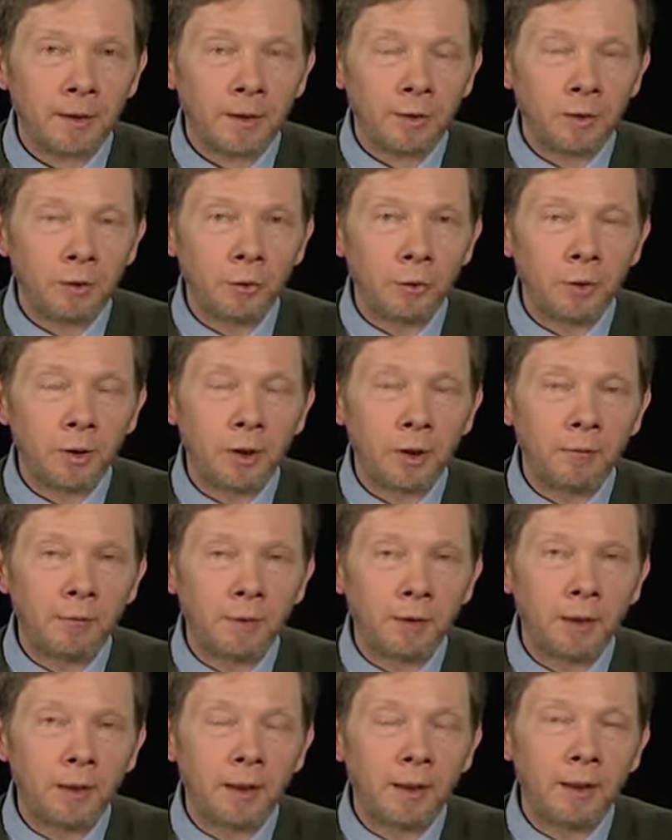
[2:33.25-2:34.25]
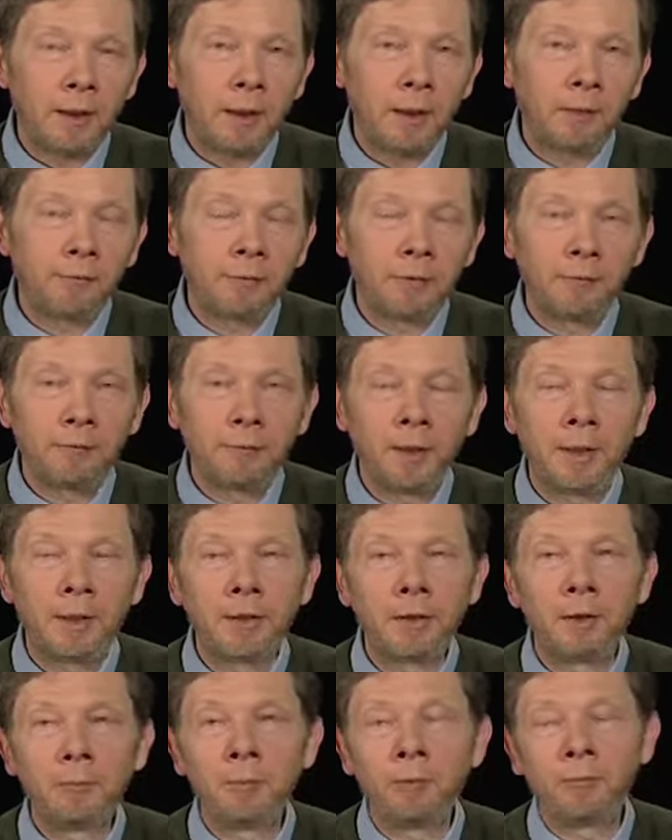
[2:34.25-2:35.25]
So evil, I have
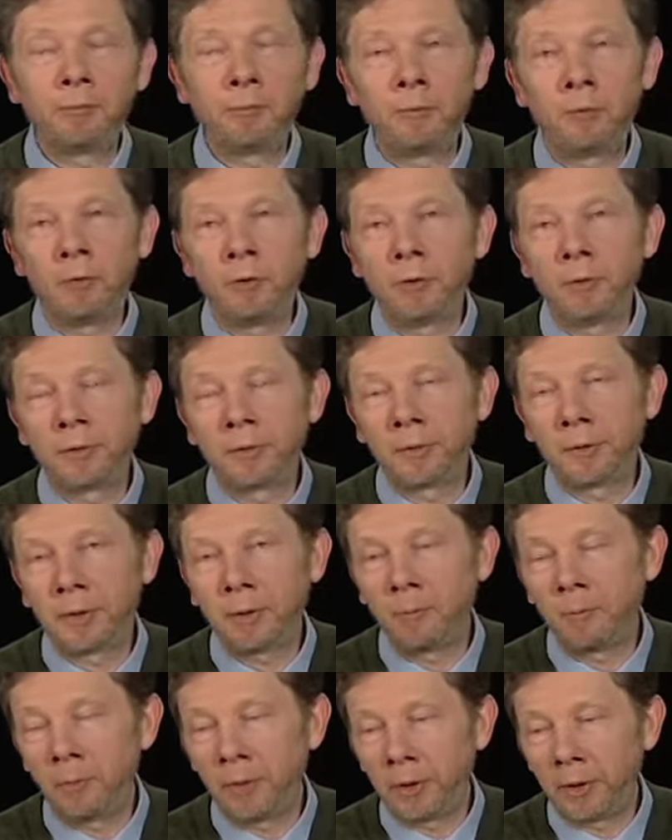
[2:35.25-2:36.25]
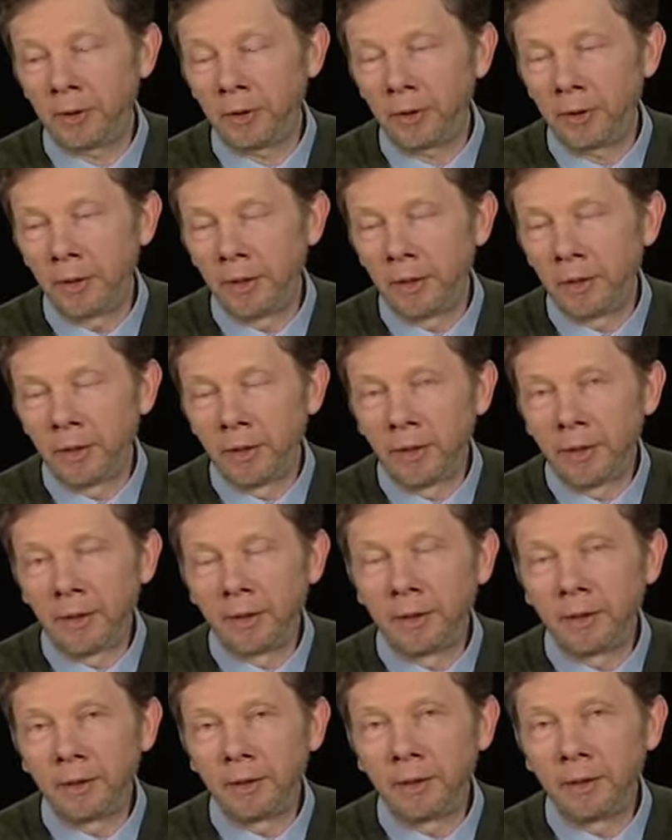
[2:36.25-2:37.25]
defined it before somewhere,
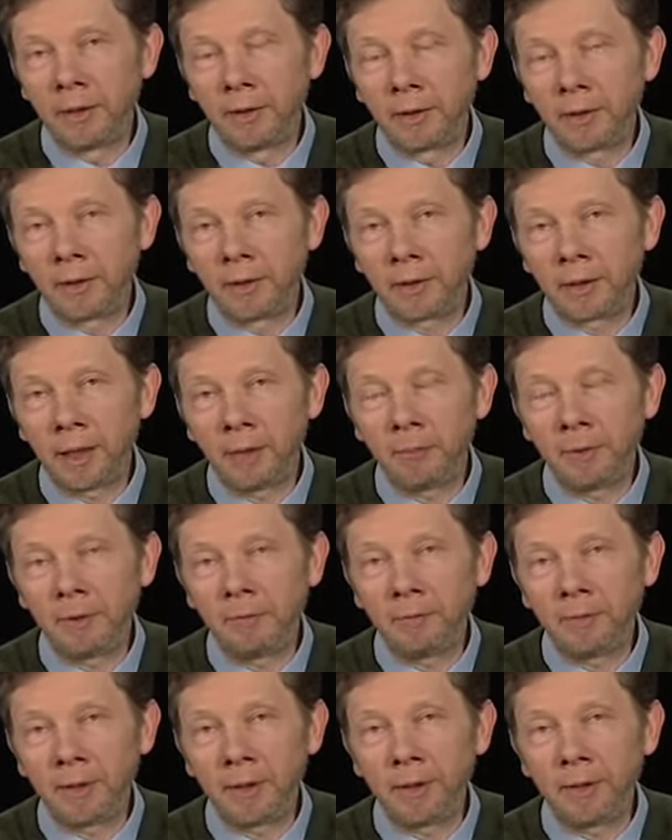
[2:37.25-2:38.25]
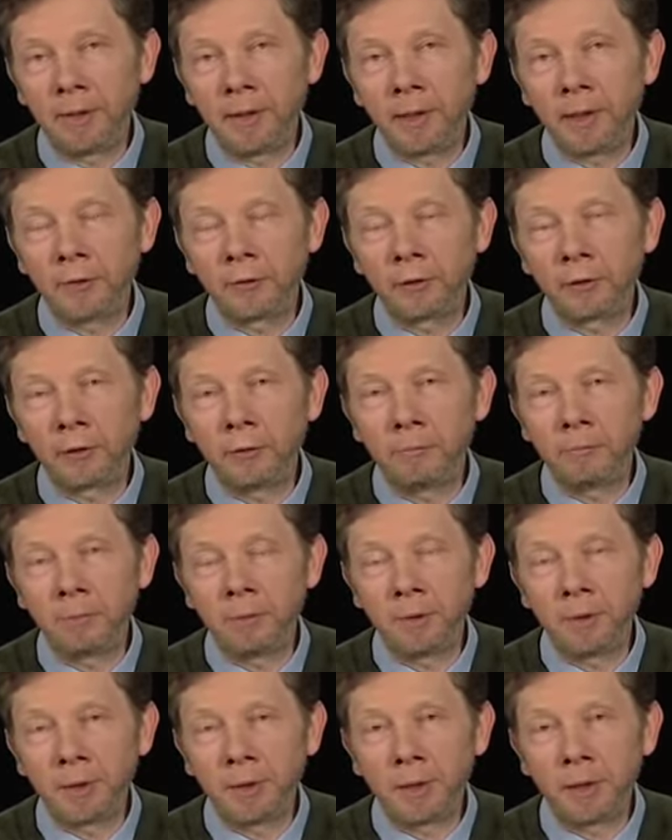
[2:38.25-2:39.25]
can be defined as
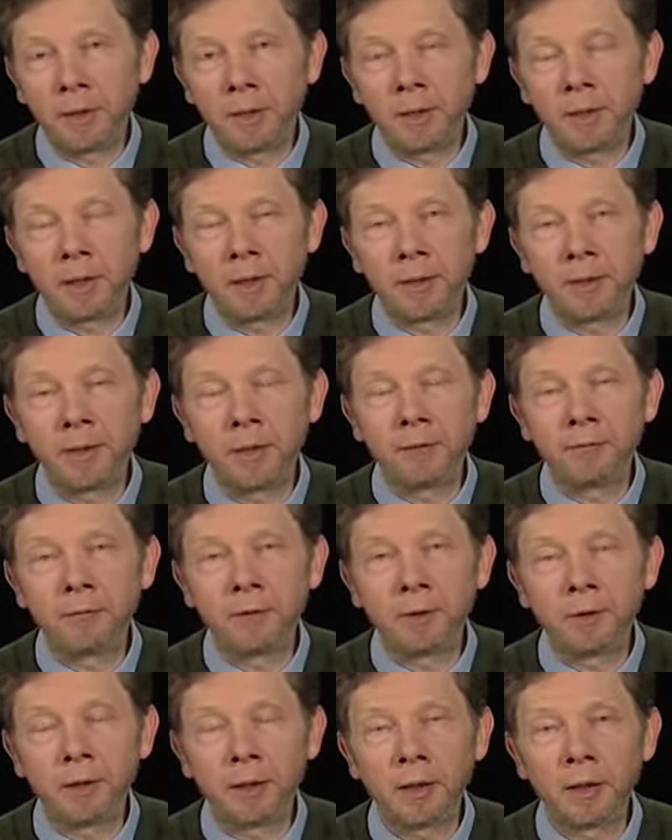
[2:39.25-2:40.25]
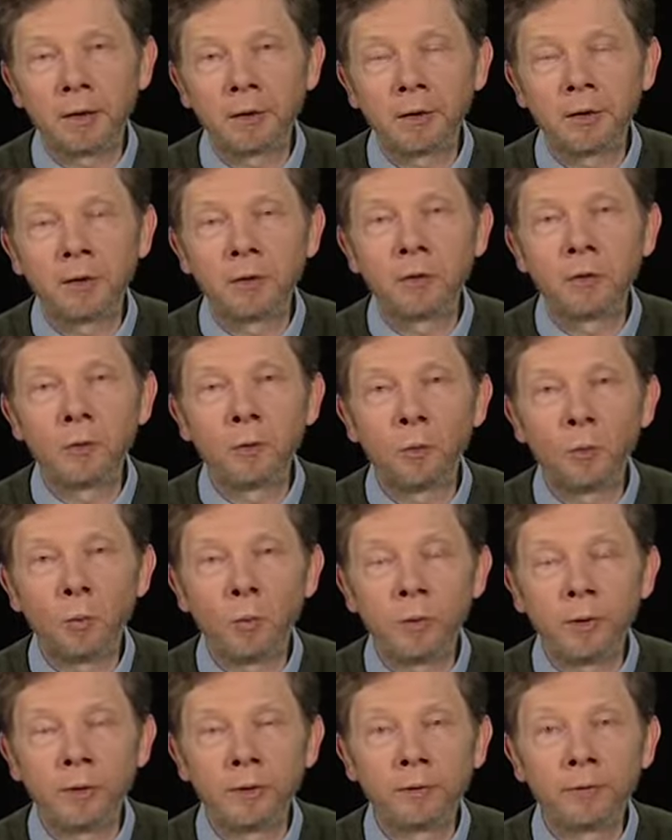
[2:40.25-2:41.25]
complete identification
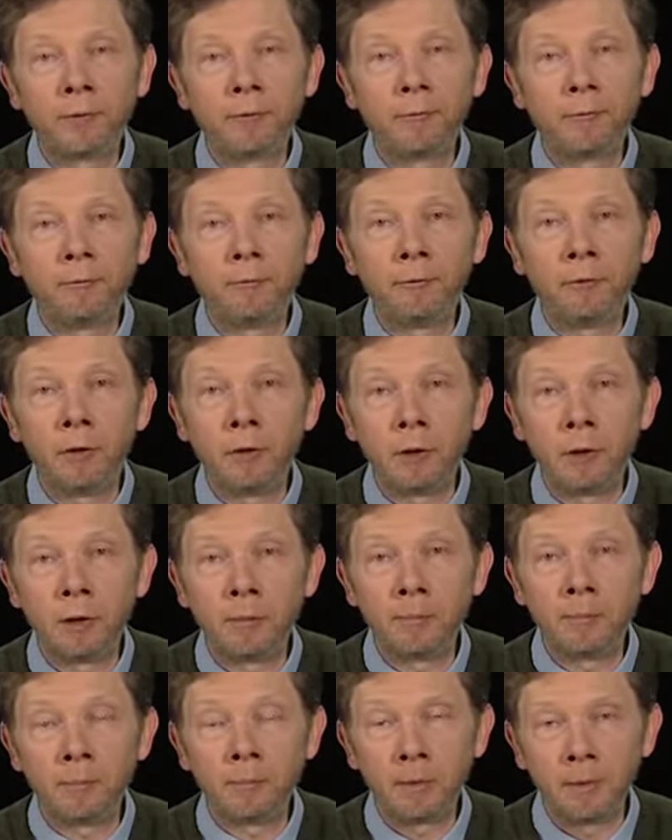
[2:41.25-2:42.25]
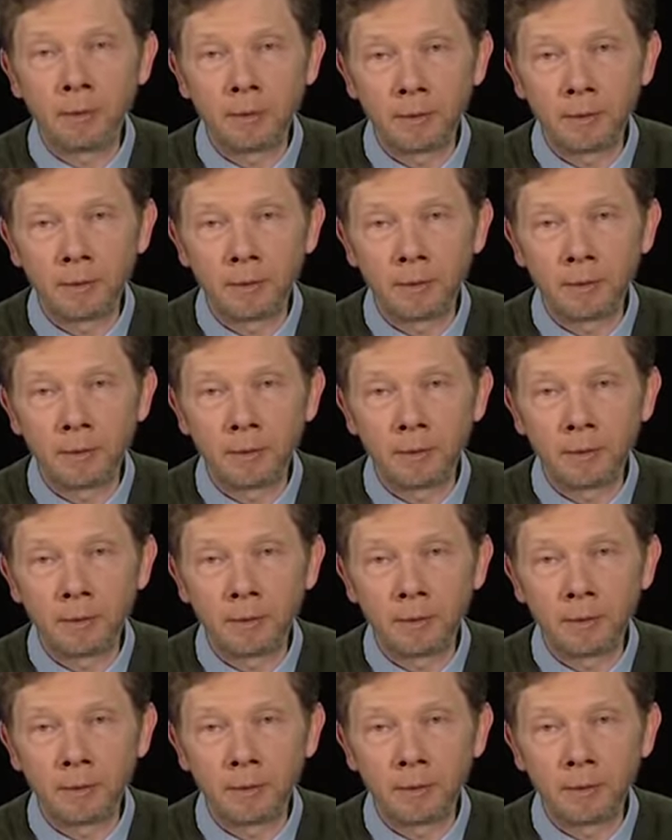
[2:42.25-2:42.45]
with form.